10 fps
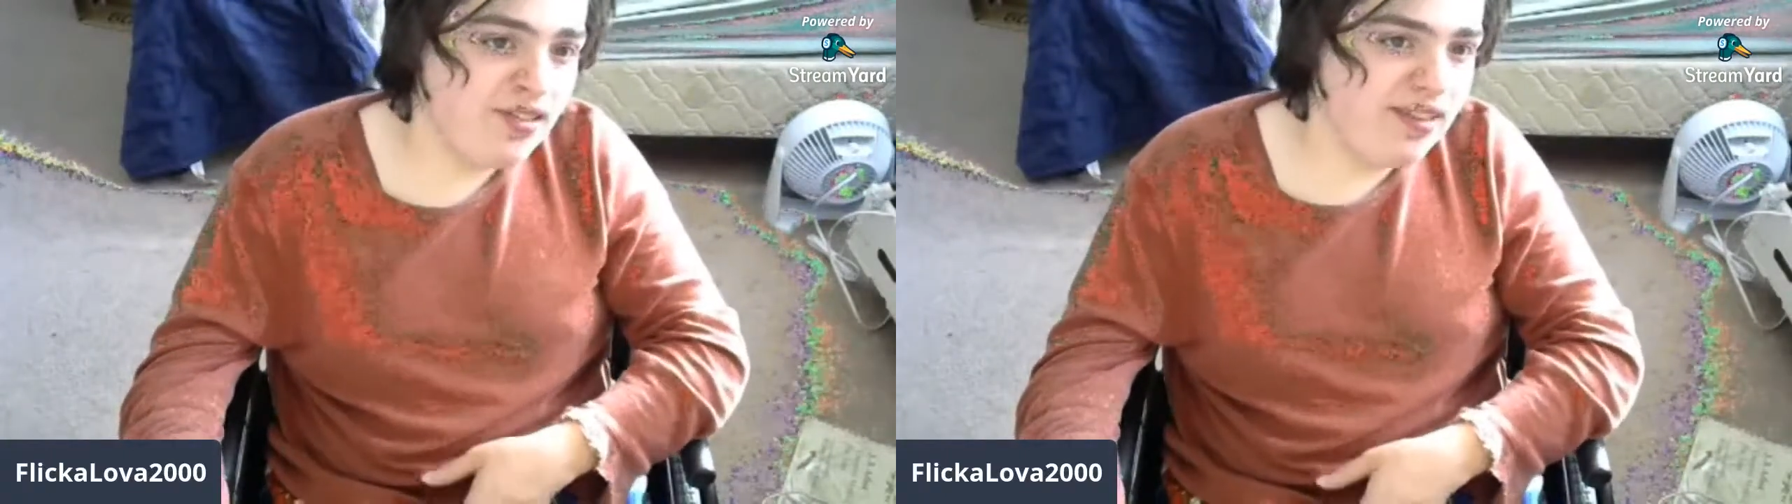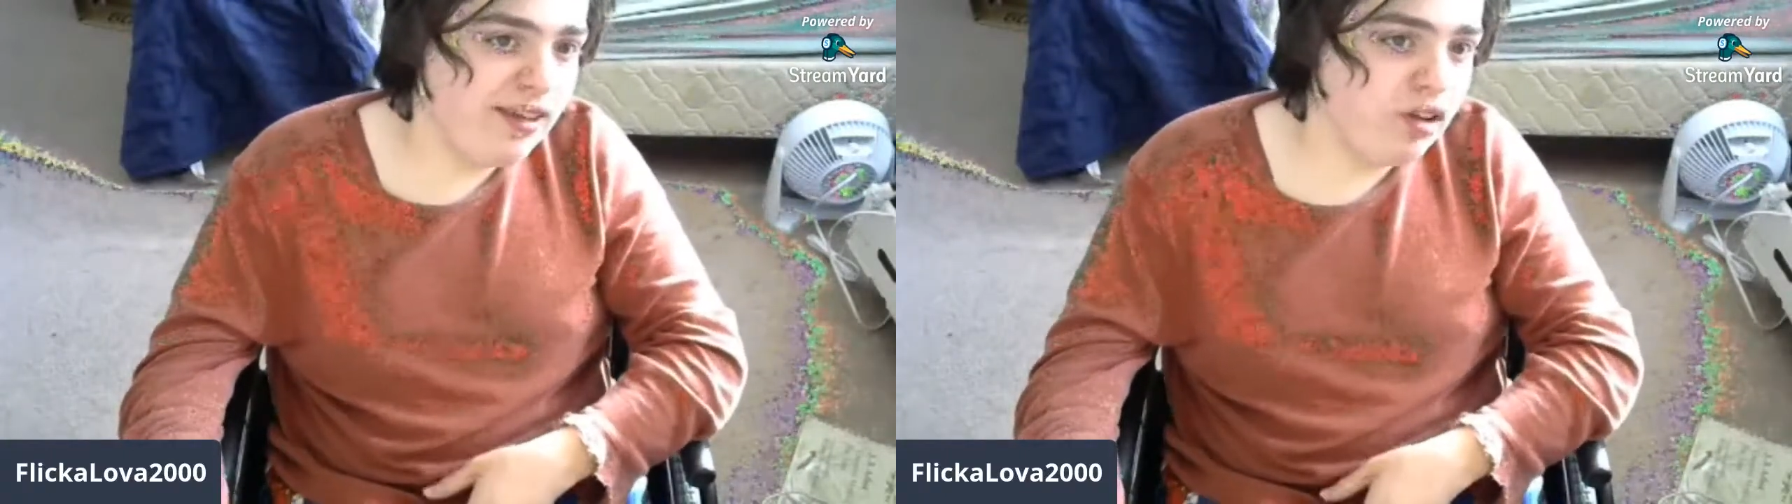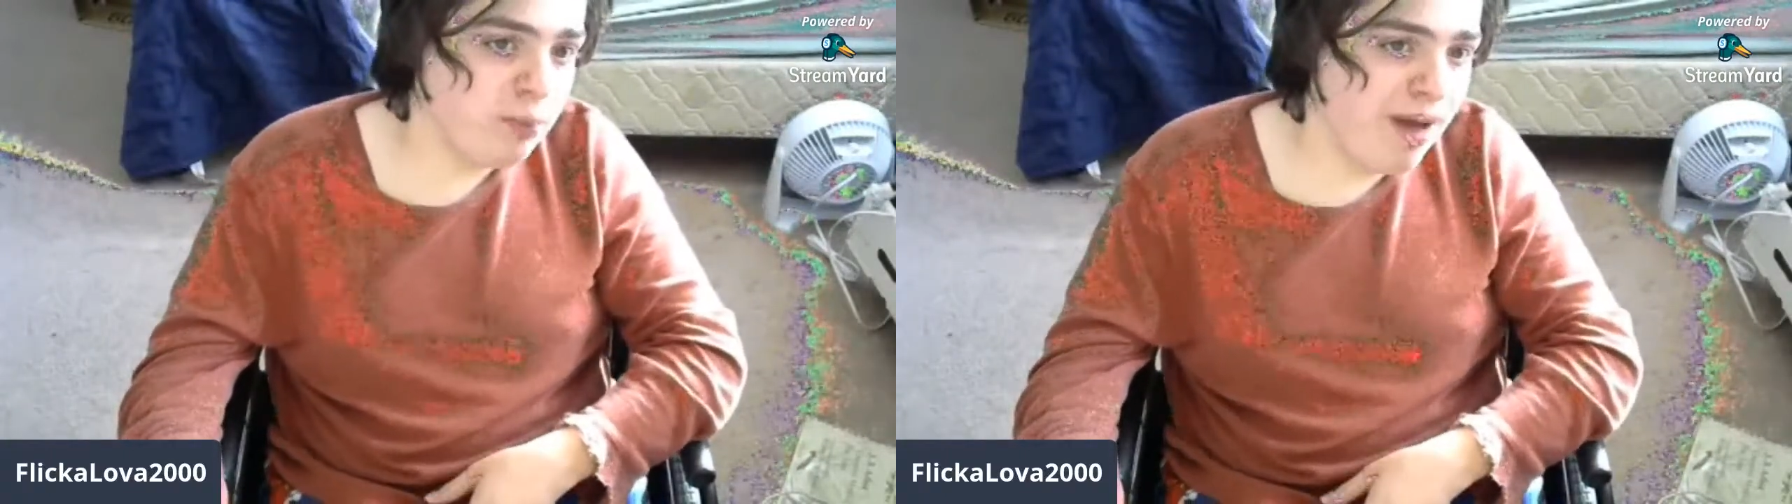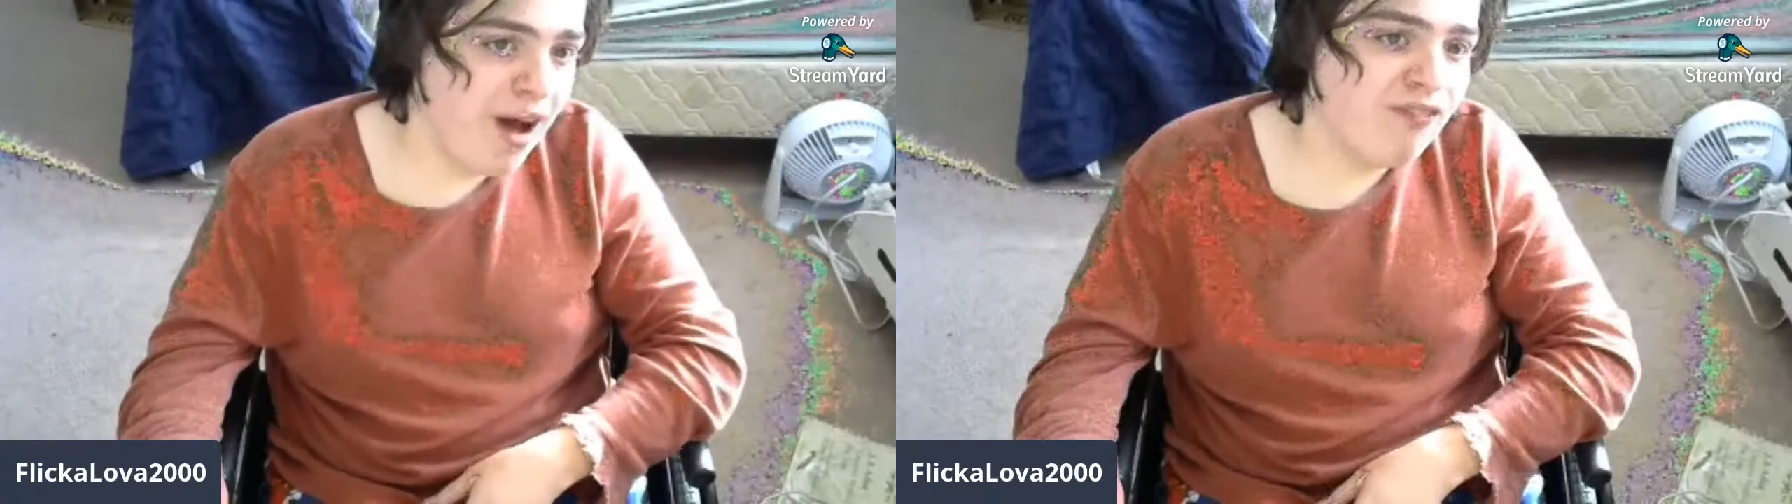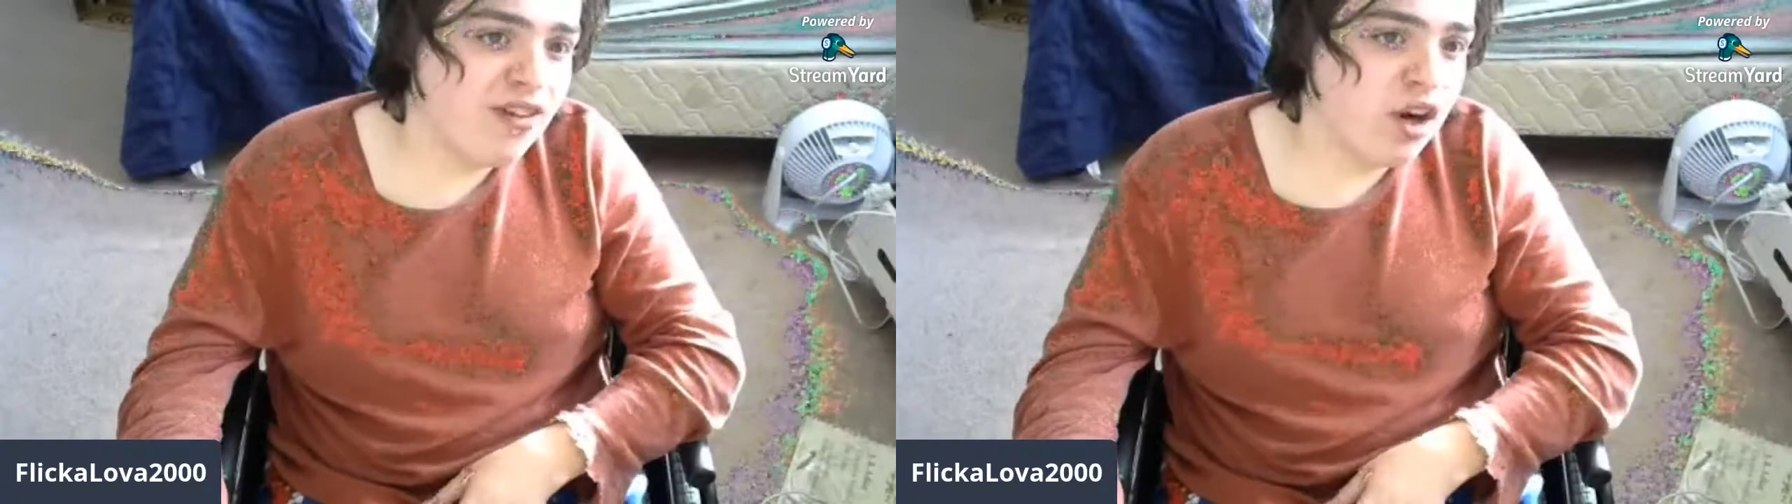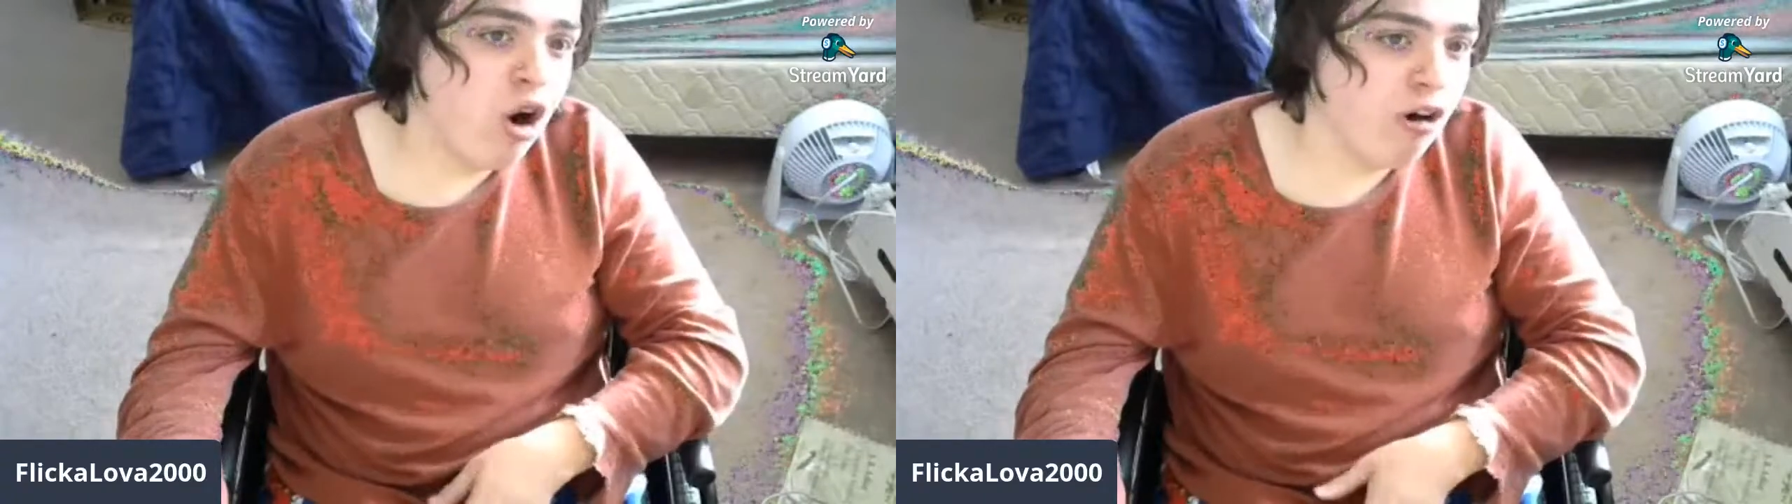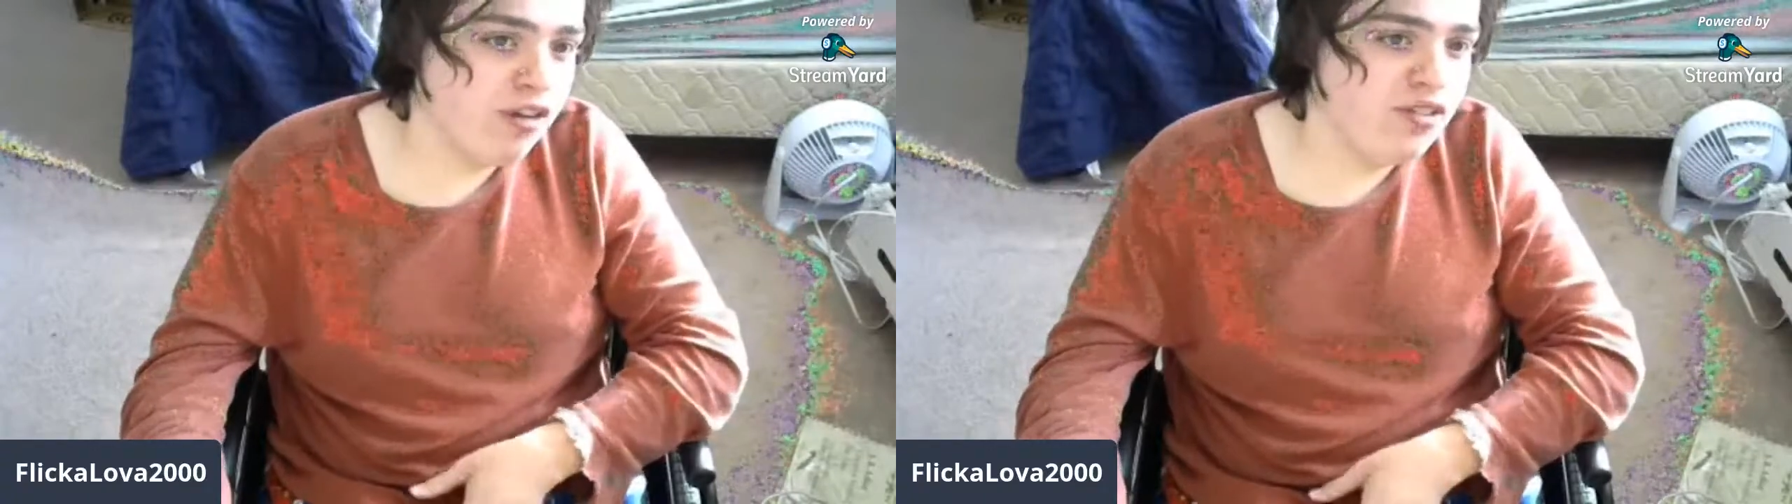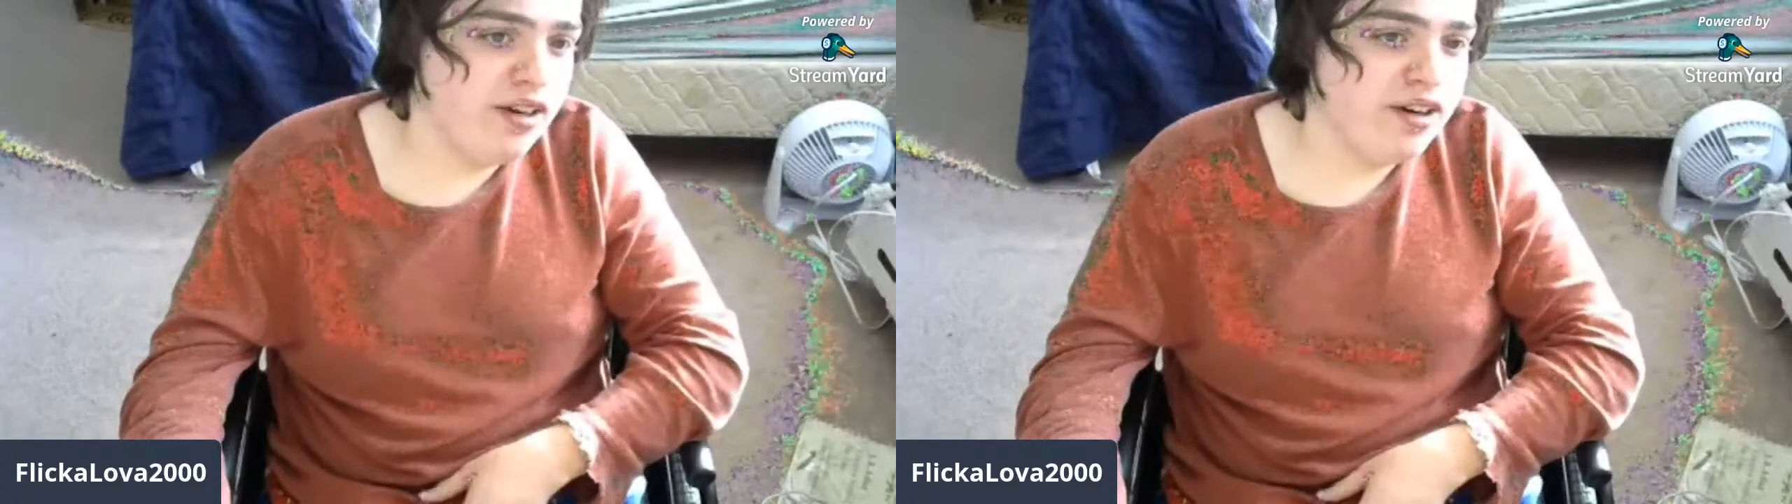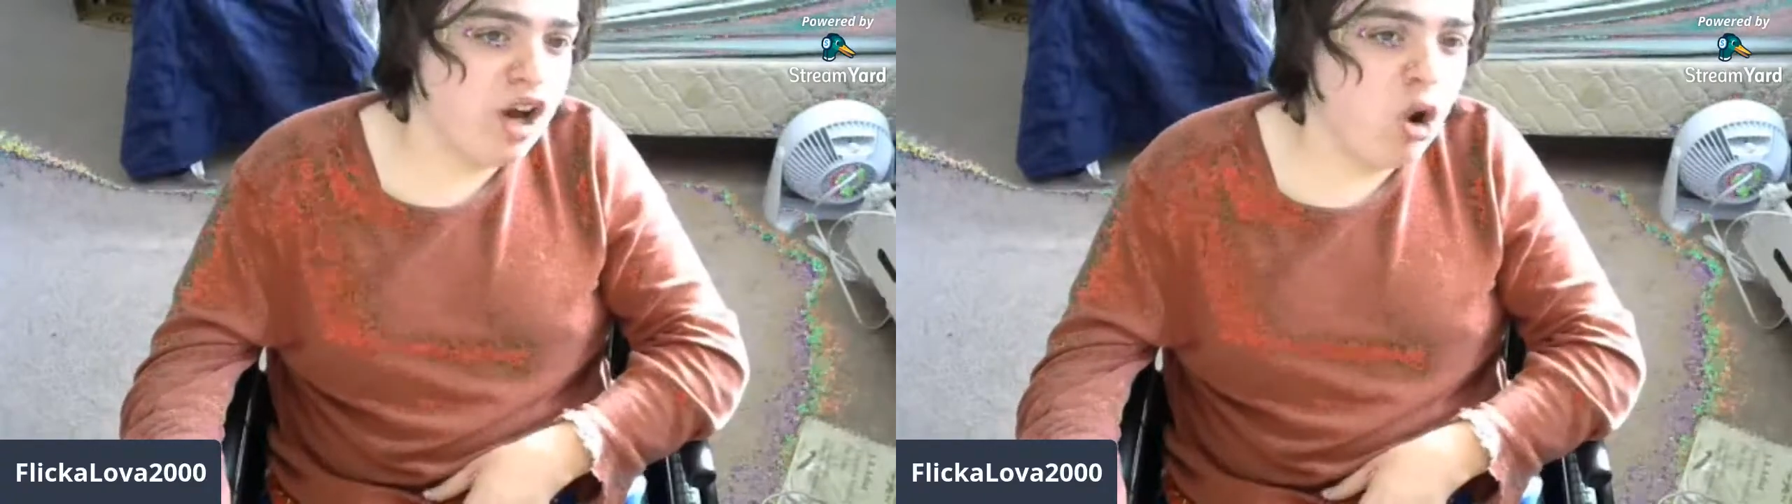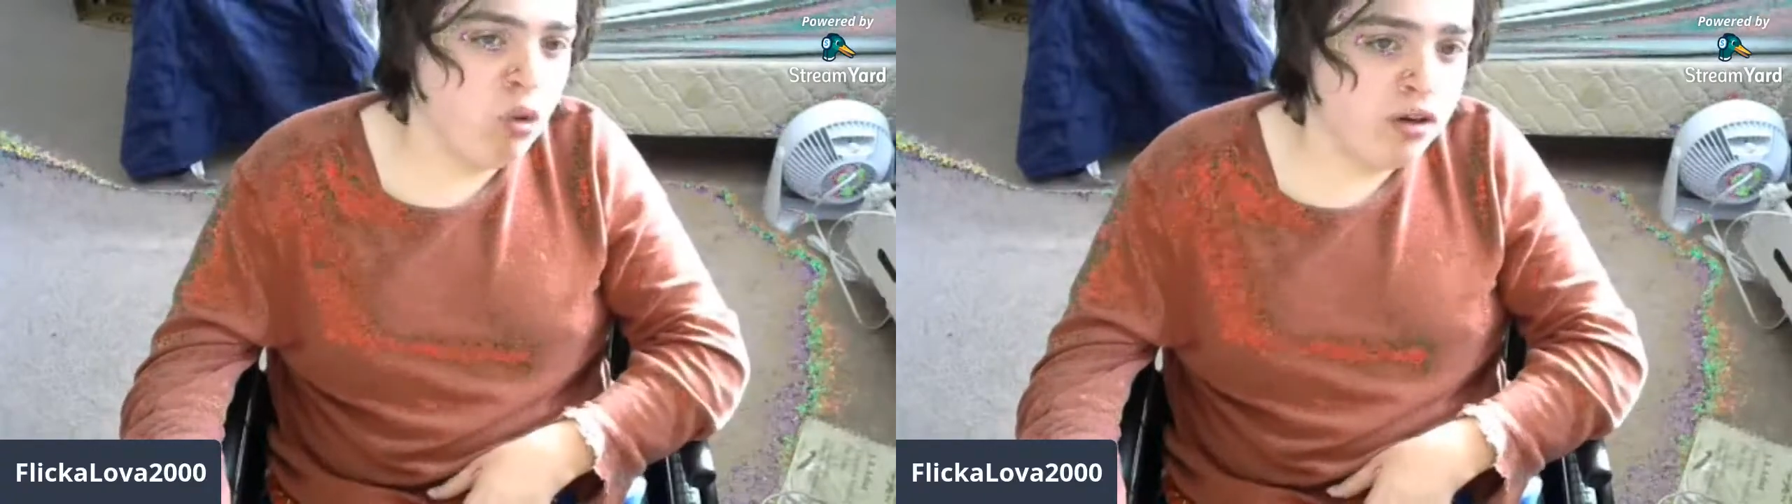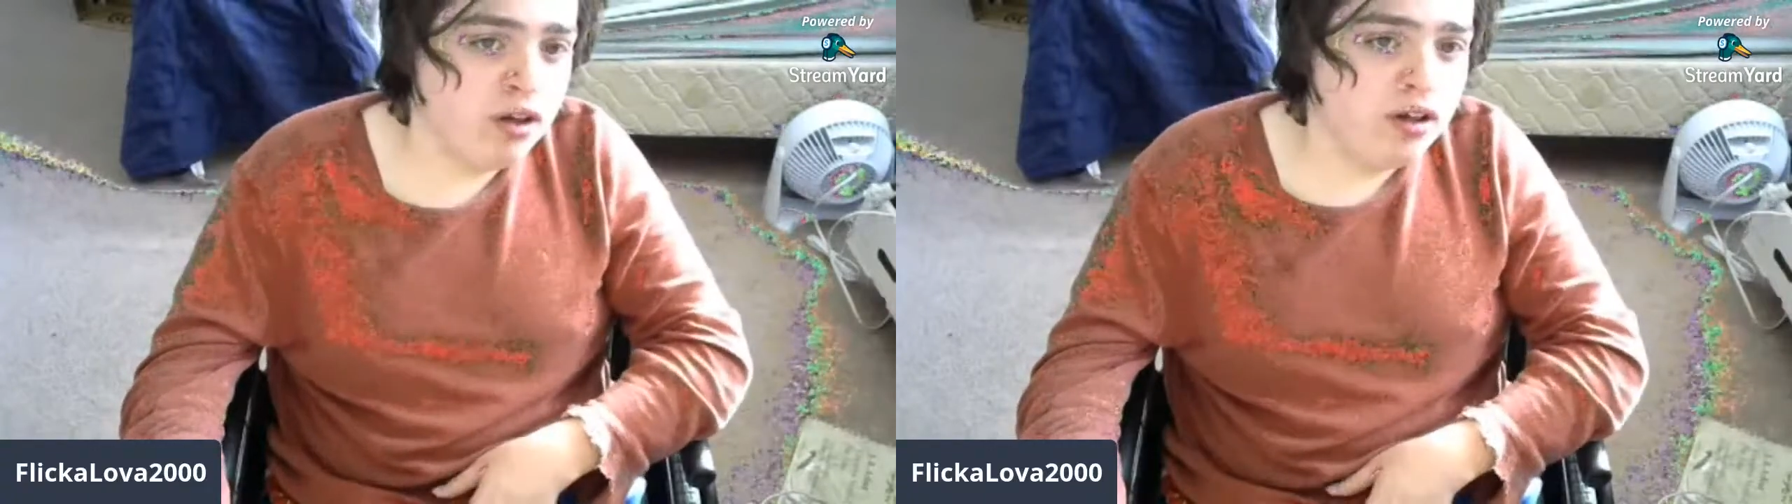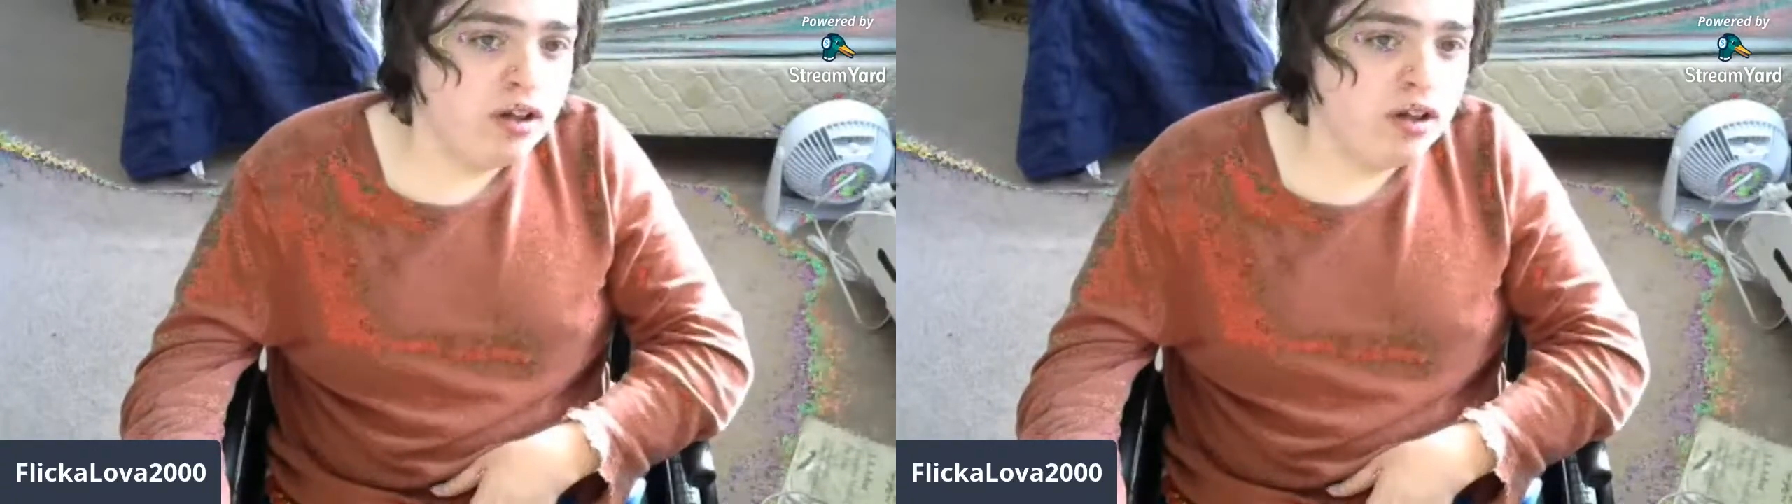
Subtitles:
Sailor Mouth and Artist Unknown,